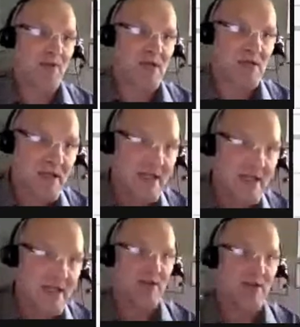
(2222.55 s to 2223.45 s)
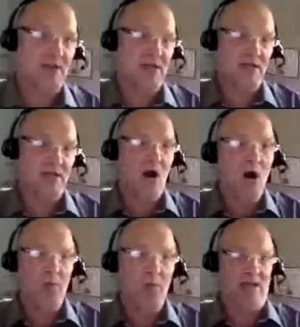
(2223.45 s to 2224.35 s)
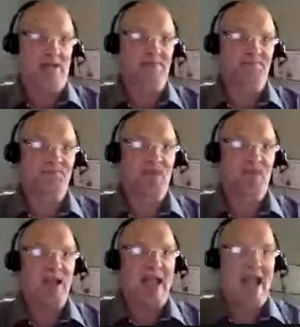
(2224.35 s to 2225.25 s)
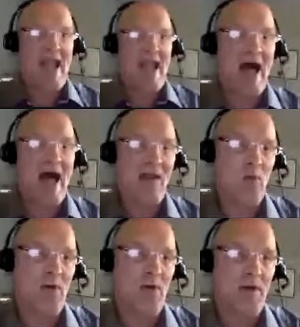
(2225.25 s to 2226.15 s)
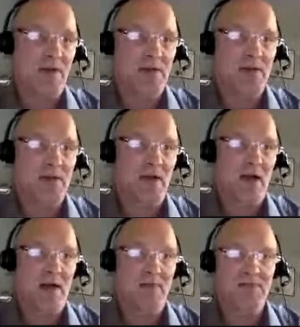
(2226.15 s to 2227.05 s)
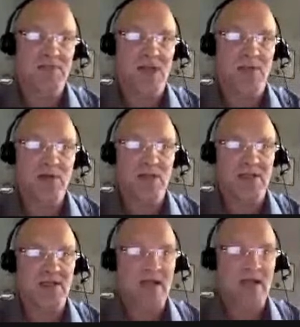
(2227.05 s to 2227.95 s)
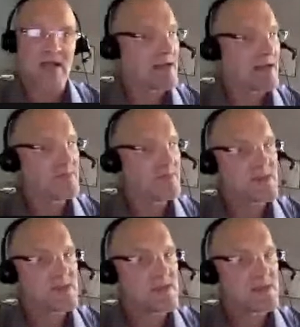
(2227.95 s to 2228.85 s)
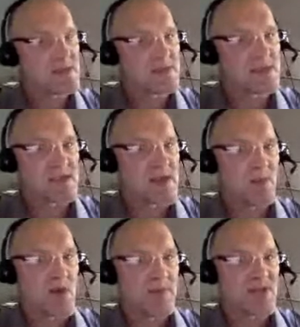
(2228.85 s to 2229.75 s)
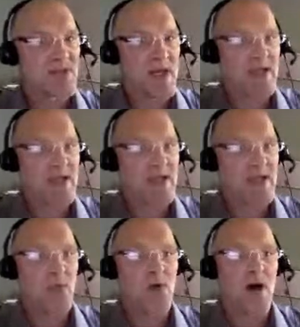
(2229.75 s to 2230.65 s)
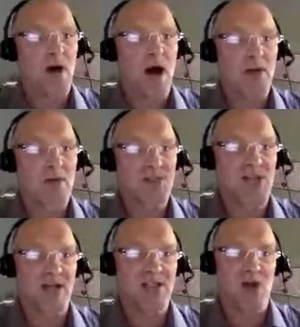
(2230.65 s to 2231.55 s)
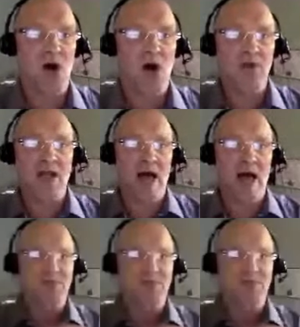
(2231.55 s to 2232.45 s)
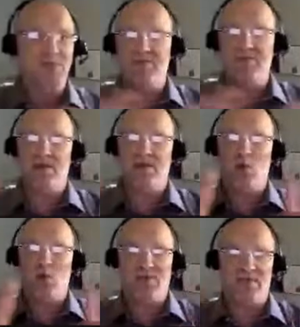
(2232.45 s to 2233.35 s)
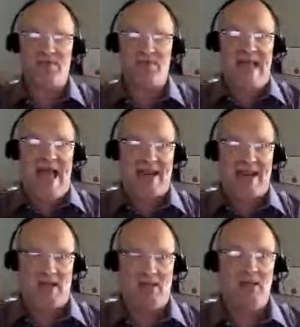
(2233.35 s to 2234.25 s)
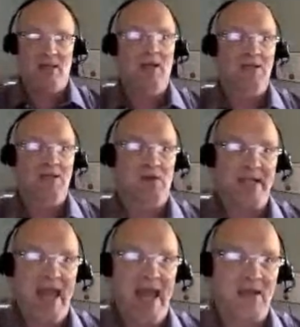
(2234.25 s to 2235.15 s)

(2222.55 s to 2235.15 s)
click the all button, and I would double click the columns just somewhere in between, and it will auto adjust all the columns to fit the width of the data. So again,